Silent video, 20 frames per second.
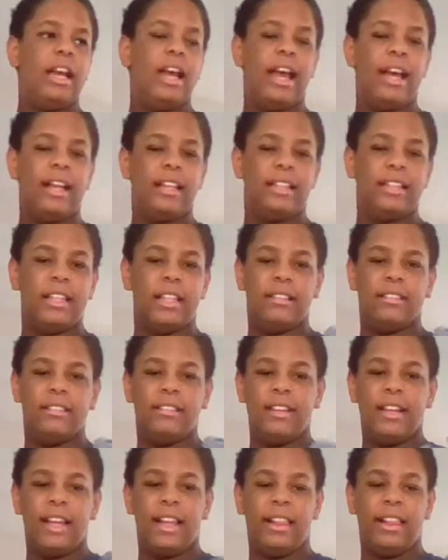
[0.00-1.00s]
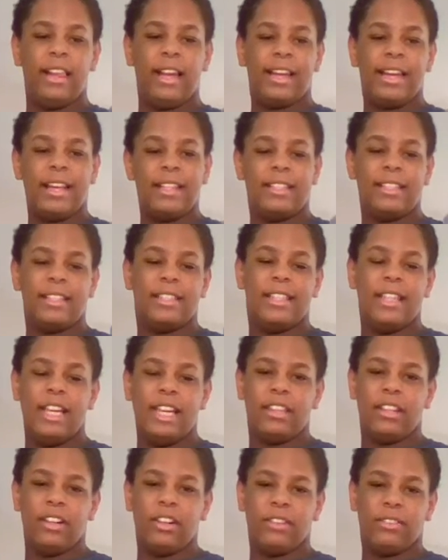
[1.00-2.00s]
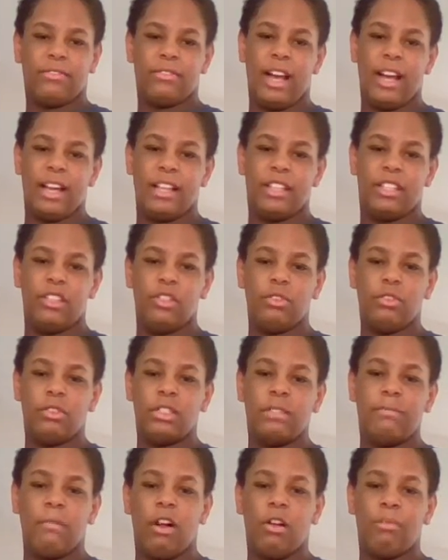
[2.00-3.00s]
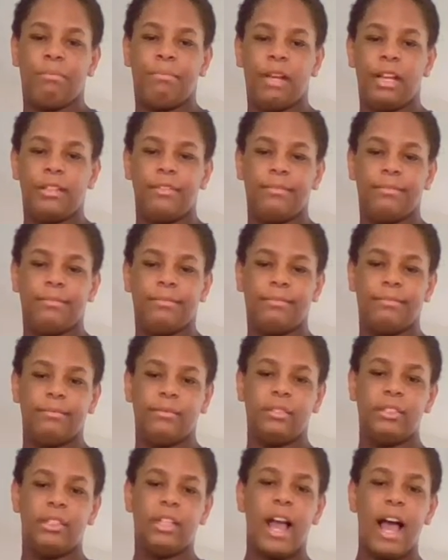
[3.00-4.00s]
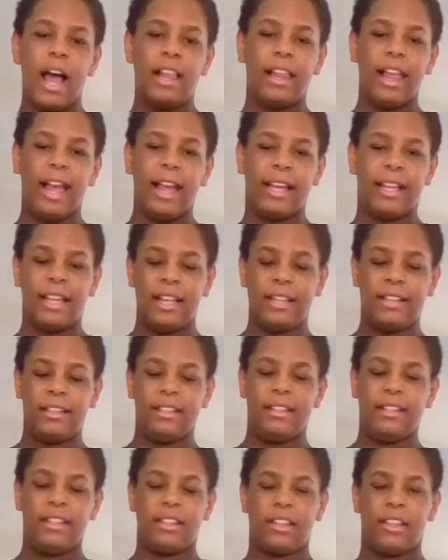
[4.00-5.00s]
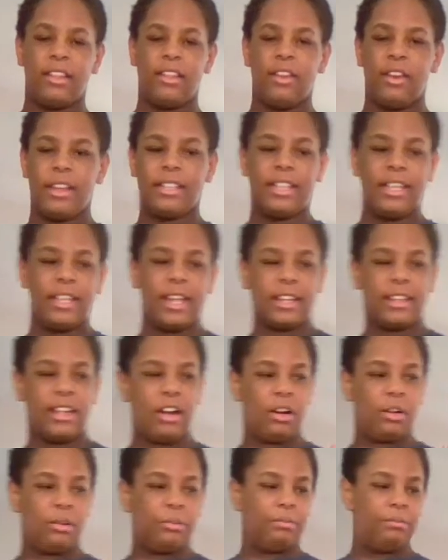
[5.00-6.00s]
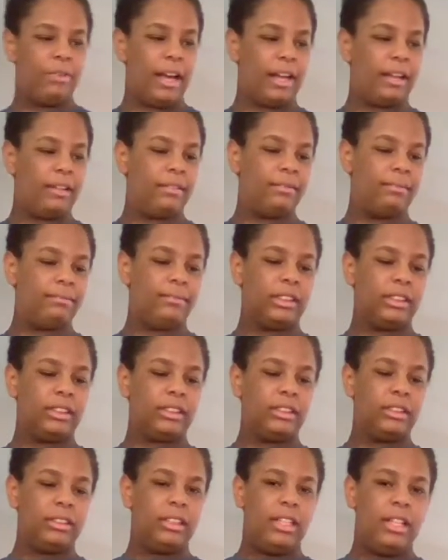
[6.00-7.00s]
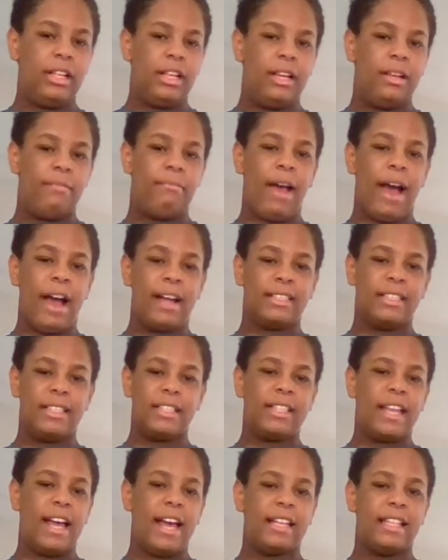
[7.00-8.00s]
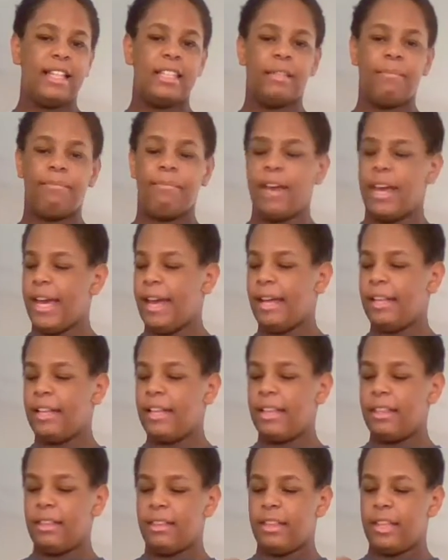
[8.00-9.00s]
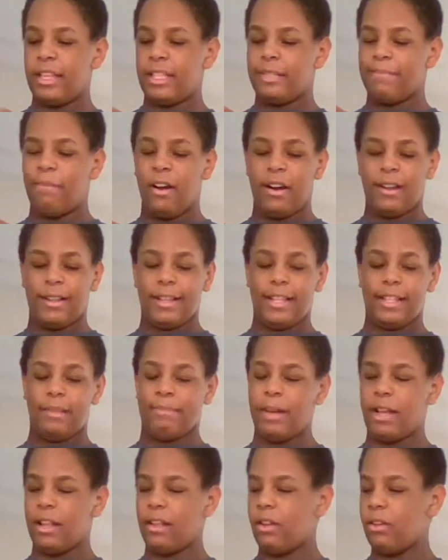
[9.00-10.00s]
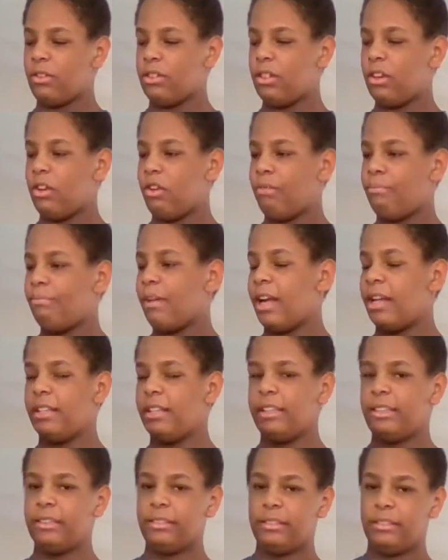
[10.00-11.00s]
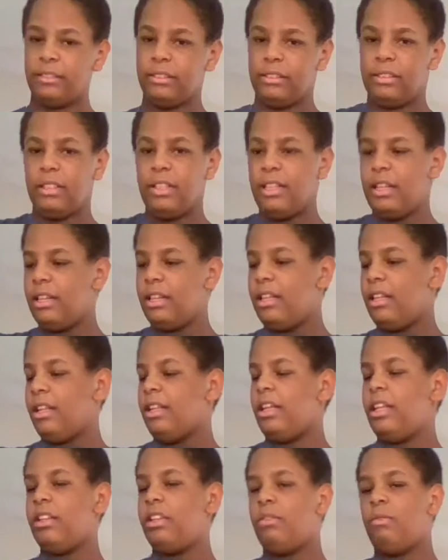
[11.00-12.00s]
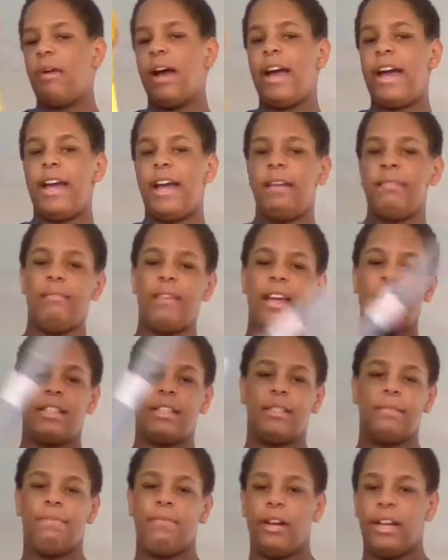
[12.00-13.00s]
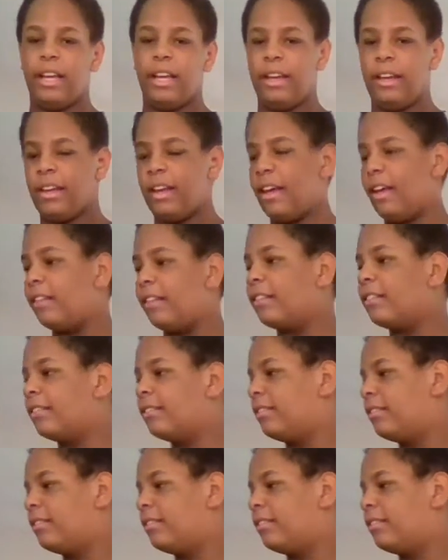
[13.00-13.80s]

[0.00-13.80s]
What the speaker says: and I guess the teeth are kind of too small, but I like it. You can see that there are like patches that I need to paint, and this part I need to paint also, but either way, it's pretty good.